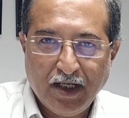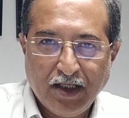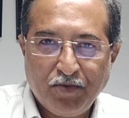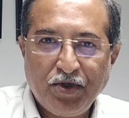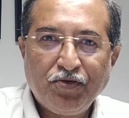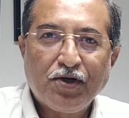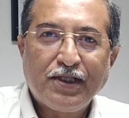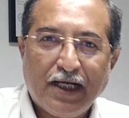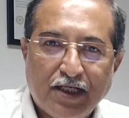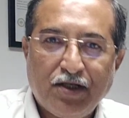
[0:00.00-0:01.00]
Now before
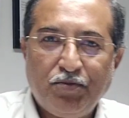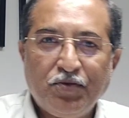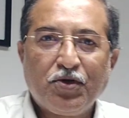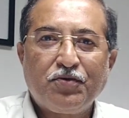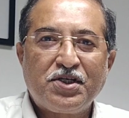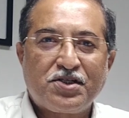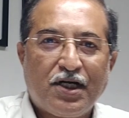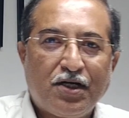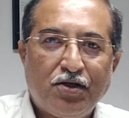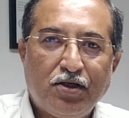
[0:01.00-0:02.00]
we
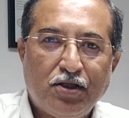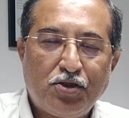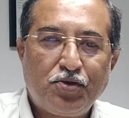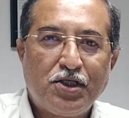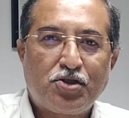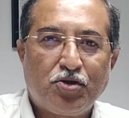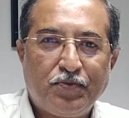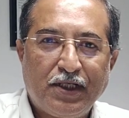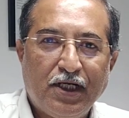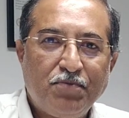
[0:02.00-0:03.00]
start the today's
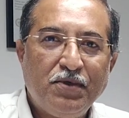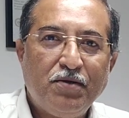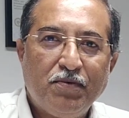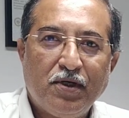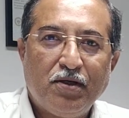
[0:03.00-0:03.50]
topic, let me